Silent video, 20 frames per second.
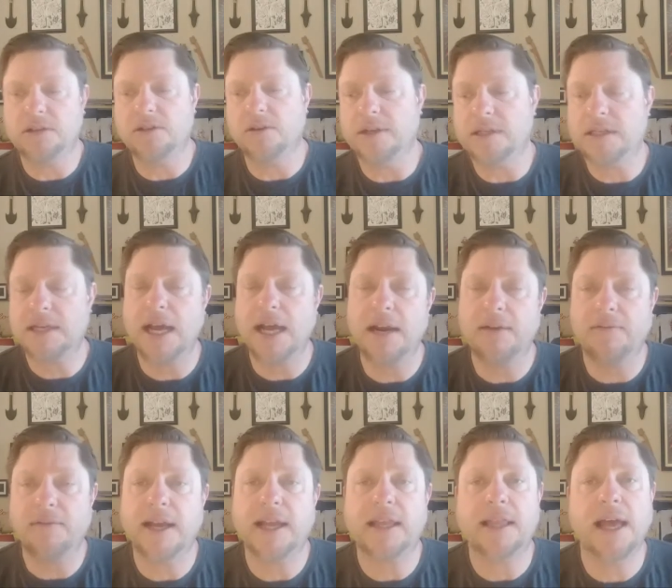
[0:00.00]
So it's kind
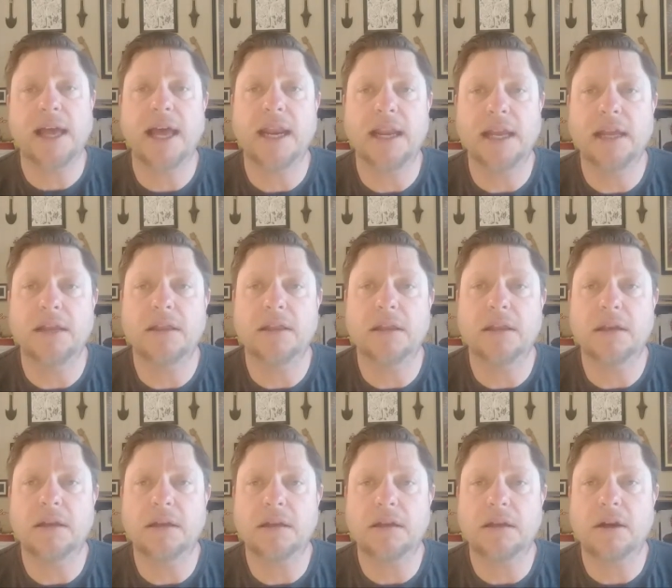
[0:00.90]
of like that in
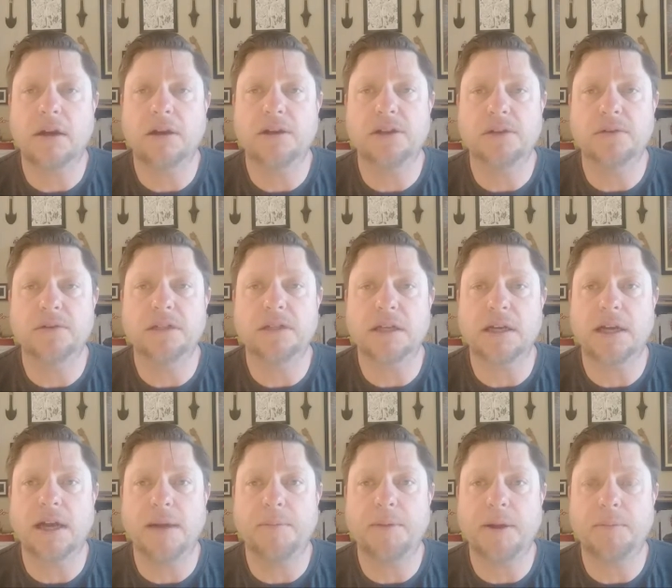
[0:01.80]
the cartoons and
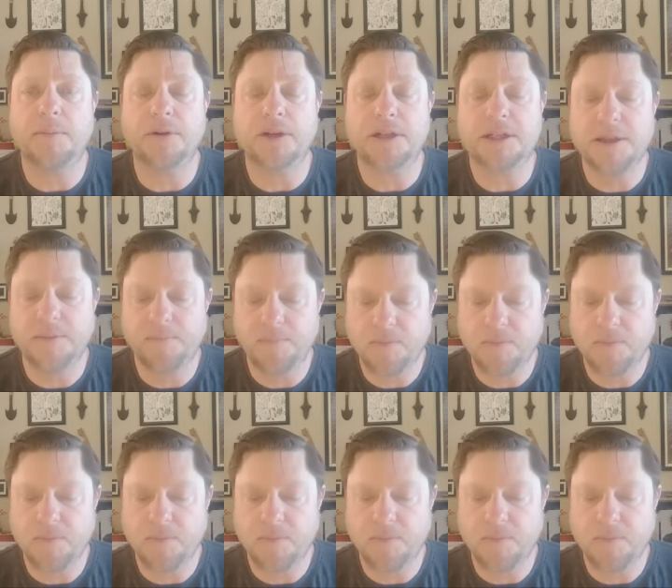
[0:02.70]
comic books.